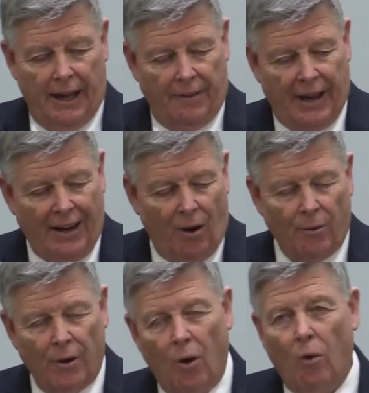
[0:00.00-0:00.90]
They
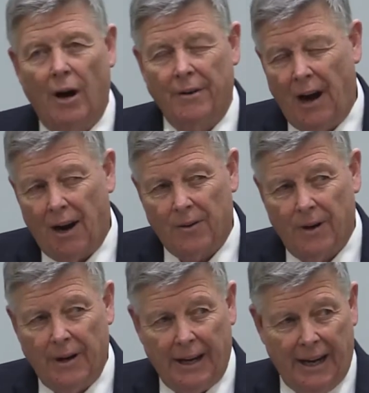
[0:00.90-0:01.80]
don't know what
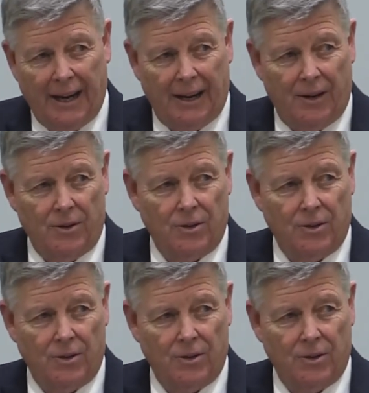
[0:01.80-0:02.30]
doctrine is,